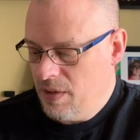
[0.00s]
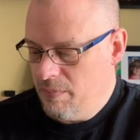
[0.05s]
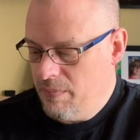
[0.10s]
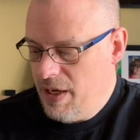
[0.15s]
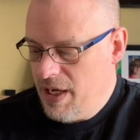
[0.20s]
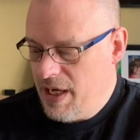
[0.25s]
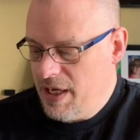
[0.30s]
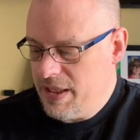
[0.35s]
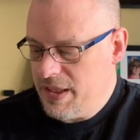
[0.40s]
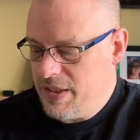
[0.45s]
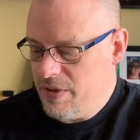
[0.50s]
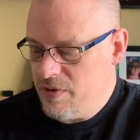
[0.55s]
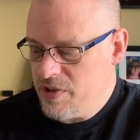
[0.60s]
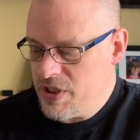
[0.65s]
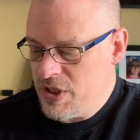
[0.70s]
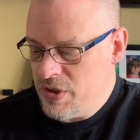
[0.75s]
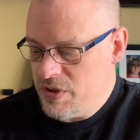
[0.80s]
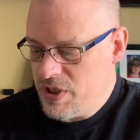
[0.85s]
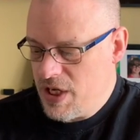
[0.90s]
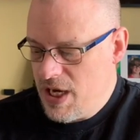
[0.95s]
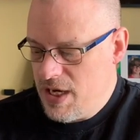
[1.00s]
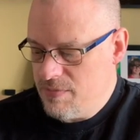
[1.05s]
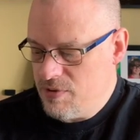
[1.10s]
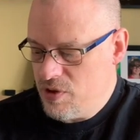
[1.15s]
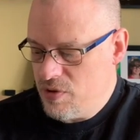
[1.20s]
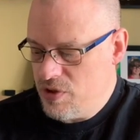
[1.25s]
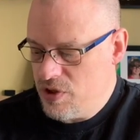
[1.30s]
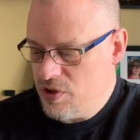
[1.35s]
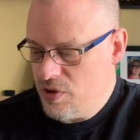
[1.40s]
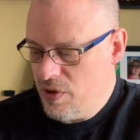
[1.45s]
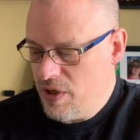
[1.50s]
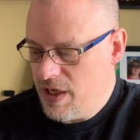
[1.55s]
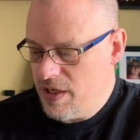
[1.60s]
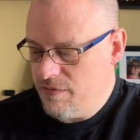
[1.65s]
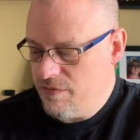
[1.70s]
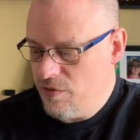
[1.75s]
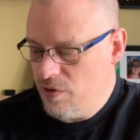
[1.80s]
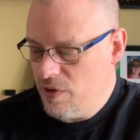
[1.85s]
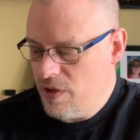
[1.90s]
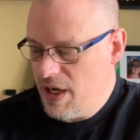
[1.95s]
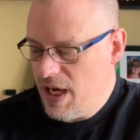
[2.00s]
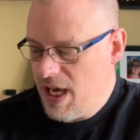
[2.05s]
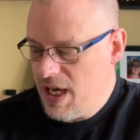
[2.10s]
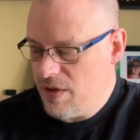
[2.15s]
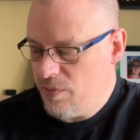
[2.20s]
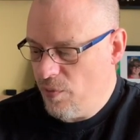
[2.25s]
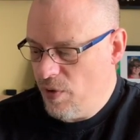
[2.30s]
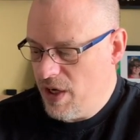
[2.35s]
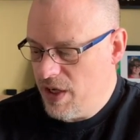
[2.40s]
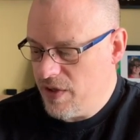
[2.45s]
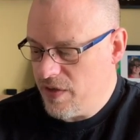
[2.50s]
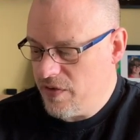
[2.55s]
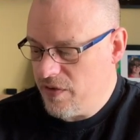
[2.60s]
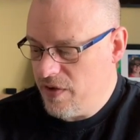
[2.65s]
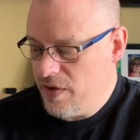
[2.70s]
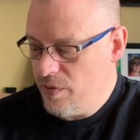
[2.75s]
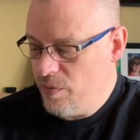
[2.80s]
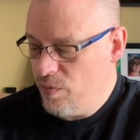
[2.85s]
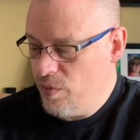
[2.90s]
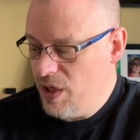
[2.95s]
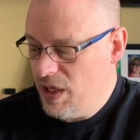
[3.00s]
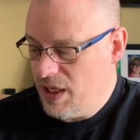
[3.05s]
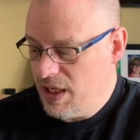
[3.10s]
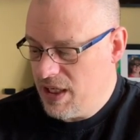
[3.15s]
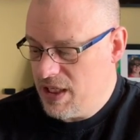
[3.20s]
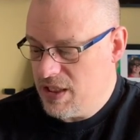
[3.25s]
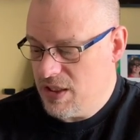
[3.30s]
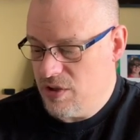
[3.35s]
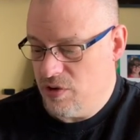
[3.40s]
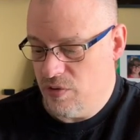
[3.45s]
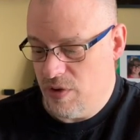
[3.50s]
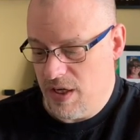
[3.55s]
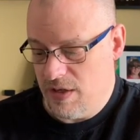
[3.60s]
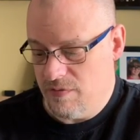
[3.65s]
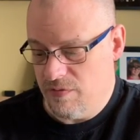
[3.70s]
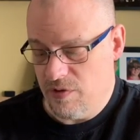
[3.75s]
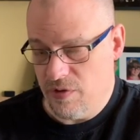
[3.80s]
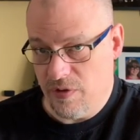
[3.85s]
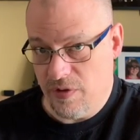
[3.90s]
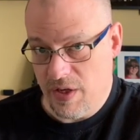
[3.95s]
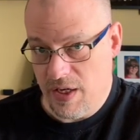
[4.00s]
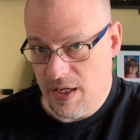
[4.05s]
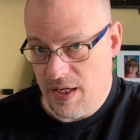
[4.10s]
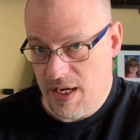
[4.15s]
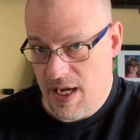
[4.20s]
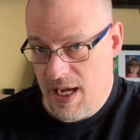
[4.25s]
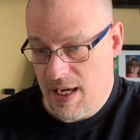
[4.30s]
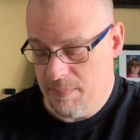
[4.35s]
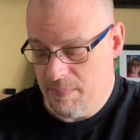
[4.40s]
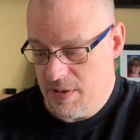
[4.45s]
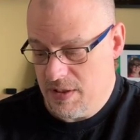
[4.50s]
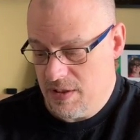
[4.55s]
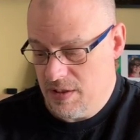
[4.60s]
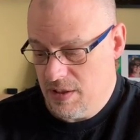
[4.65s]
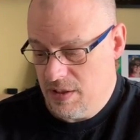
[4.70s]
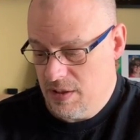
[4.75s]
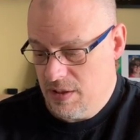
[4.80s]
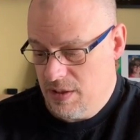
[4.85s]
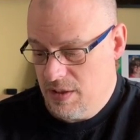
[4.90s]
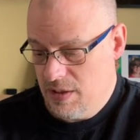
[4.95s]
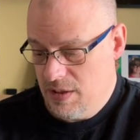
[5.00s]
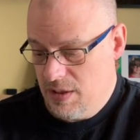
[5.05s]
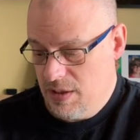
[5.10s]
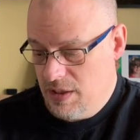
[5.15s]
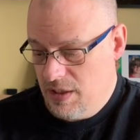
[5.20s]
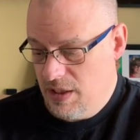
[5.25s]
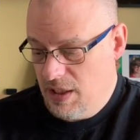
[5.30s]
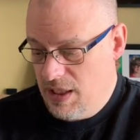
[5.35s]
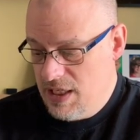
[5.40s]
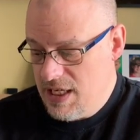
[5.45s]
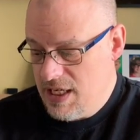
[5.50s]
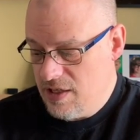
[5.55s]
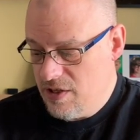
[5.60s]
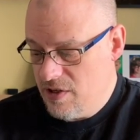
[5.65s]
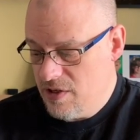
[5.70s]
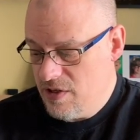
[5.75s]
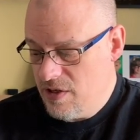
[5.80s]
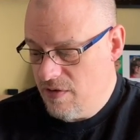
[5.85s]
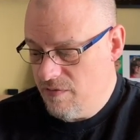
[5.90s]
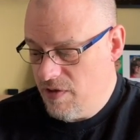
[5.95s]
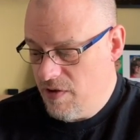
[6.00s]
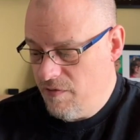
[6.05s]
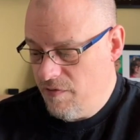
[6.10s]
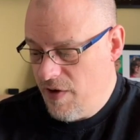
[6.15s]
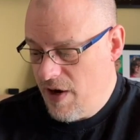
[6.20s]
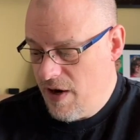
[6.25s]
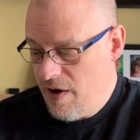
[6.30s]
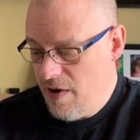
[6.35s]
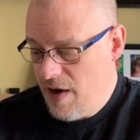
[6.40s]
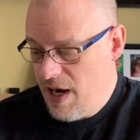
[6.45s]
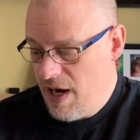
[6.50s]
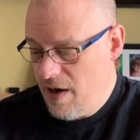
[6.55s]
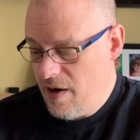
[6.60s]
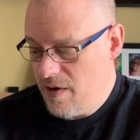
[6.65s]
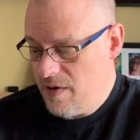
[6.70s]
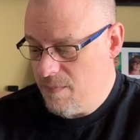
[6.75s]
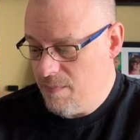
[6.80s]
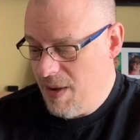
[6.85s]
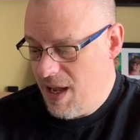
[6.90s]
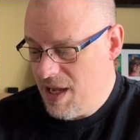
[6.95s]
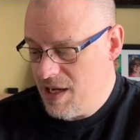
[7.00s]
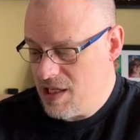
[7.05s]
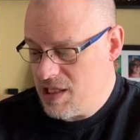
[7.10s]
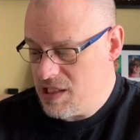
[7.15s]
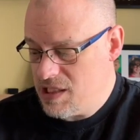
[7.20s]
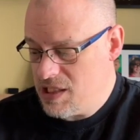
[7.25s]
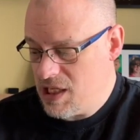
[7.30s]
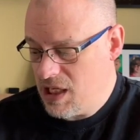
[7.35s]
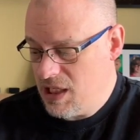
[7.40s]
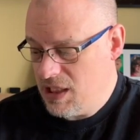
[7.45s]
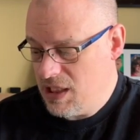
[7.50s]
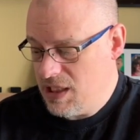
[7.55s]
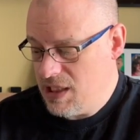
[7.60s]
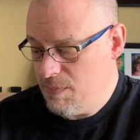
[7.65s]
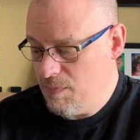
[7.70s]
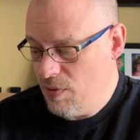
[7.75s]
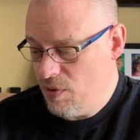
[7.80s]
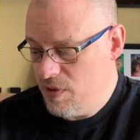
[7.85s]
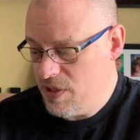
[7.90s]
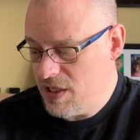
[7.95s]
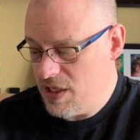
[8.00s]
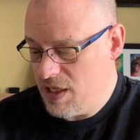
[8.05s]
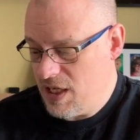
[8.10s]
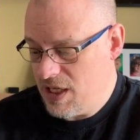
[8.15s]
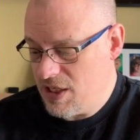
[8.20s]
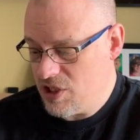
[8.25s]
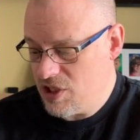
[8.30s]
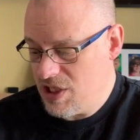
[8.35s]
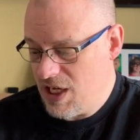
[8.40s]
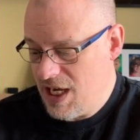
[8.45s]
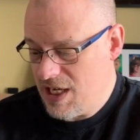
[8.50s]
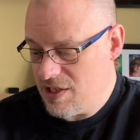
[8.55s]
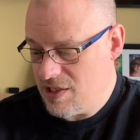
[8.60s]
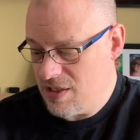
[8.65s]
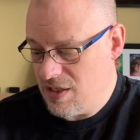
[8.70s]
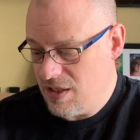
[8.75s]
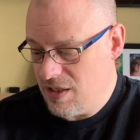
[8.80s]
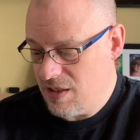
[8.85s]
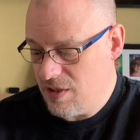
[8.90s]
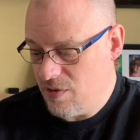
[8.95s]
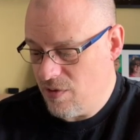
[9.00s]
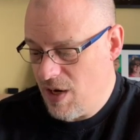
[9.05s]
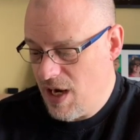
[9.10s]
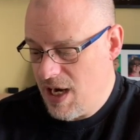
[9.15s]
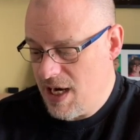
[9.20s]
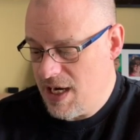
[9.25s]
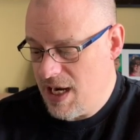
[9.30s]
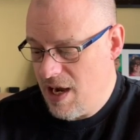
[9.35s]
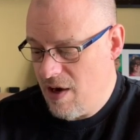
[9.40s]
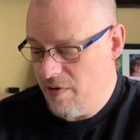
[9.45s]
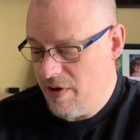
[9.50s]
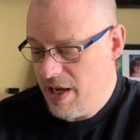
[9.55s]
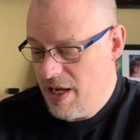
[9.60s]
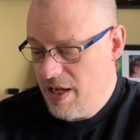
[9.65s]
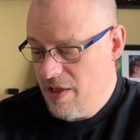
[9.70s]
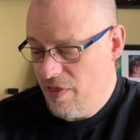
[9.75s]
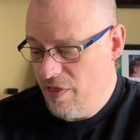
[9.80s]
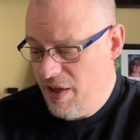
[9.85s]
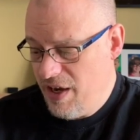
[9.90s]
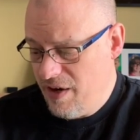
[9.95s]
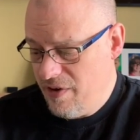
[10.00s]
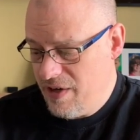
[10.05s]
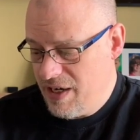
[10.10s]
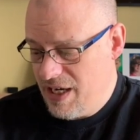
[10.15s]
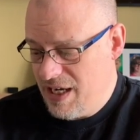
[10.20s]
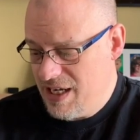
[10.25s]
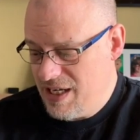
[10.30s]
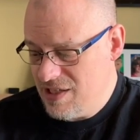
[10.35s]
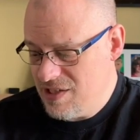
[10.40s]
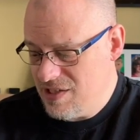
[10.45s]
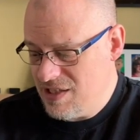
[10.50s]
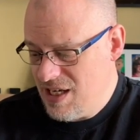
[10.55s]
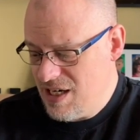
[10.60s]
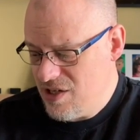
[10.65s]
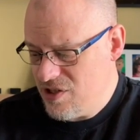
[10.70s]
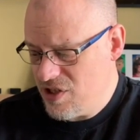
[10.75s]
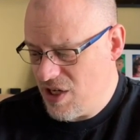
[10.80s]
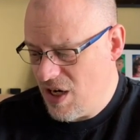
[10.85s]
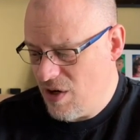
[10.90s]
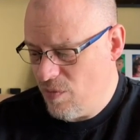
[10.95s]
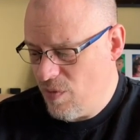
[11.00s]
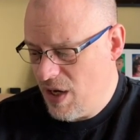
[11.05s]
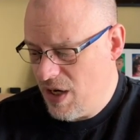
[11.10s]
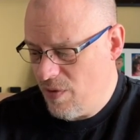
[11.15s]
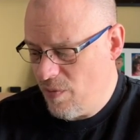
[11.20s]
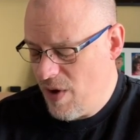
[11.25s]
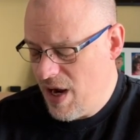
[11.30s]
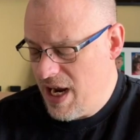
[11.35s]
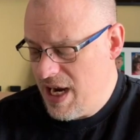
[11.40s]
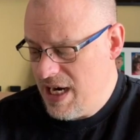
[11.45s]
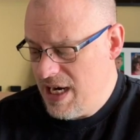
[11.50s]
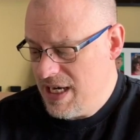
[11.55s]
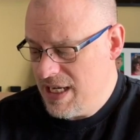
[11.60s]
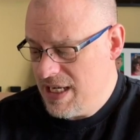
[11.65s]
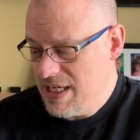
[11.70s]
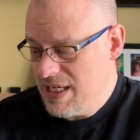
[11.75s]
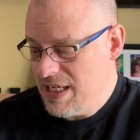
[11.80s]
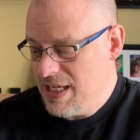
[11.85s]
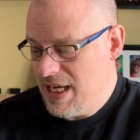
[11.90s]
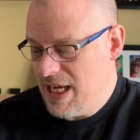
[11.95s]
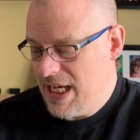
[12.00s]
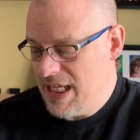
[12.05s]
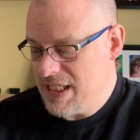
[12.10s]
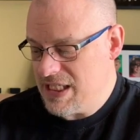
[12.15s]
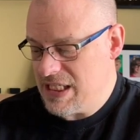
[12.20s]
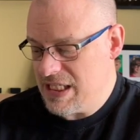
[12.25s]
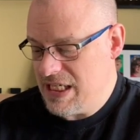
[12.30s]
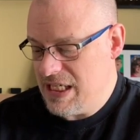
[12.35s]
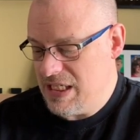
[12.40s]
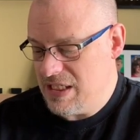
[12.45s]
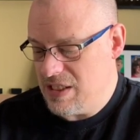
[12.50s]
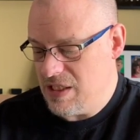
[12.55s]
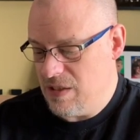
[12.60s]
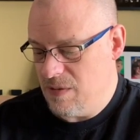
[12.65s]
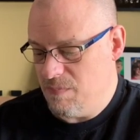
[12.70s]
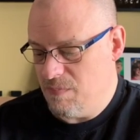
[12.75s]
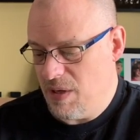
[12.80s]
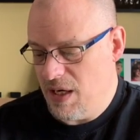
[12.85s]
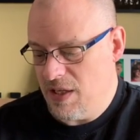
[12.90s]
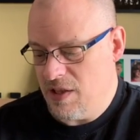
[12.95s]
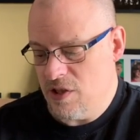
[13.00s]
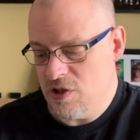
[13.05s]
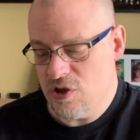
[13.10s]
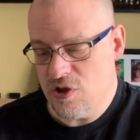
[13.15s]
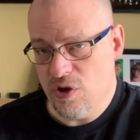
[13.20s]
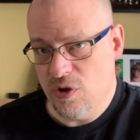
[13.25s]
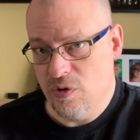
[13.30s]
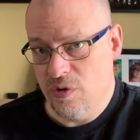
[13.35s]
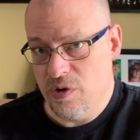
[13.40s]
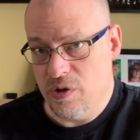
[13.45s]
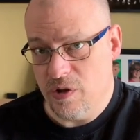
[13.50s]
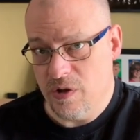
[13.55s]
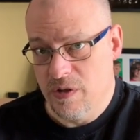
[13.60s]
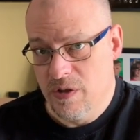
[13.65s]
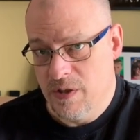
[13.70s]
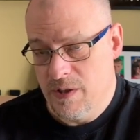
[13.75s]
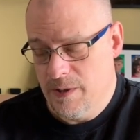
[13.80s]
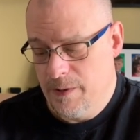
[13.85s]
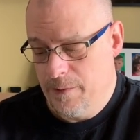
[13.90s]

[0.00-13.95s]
But there was no time to enjoy it, for at once a really dreadful thing happened. The leader of the fair-haired men suddenly pointed at Shasta, cried out, "There he is! There's our runaway!" and seized him by the shoulder.